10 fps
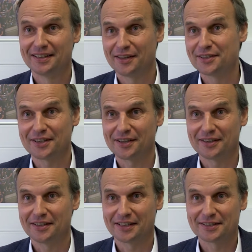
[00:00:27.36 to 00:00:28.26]
These are
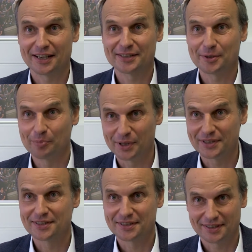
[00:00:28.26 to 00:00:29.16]
the exciting
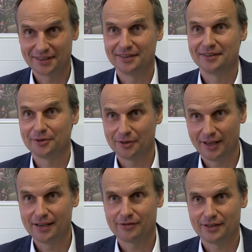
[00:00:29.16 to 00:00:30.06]
bits in your
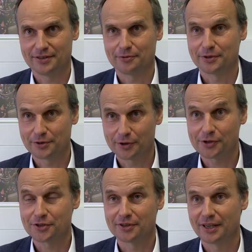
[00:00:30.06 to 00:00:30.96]
life as a
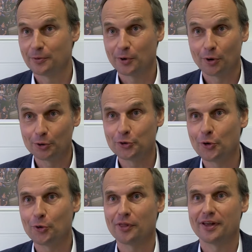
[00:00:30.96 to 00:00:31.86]
researcher. And we all
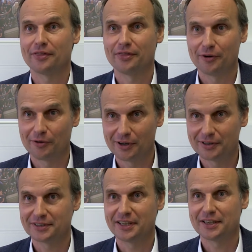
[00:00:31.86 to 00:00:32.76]
know that there
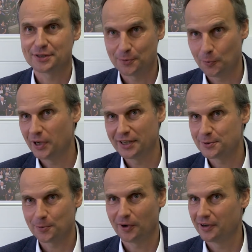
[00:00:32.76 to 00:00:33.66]
are days and
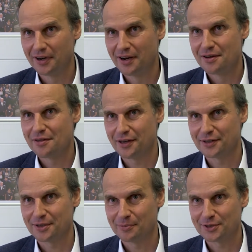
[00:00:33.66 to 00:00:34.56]
weeks where
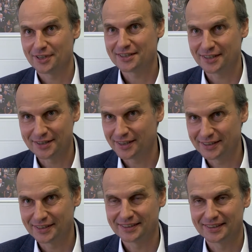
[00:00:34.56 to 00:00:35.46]
things are much less
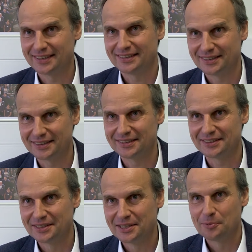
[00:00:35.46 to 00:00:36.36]
exciting, and uh,
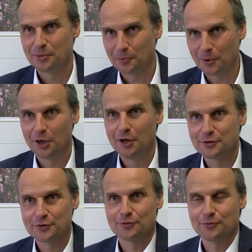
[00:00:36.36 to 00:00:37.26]
but one
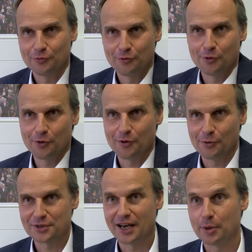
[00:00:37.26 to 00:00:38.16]
lives for
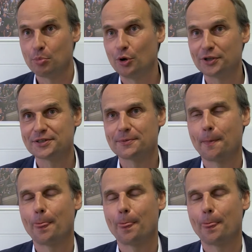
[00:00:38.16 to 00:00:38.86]
those high points.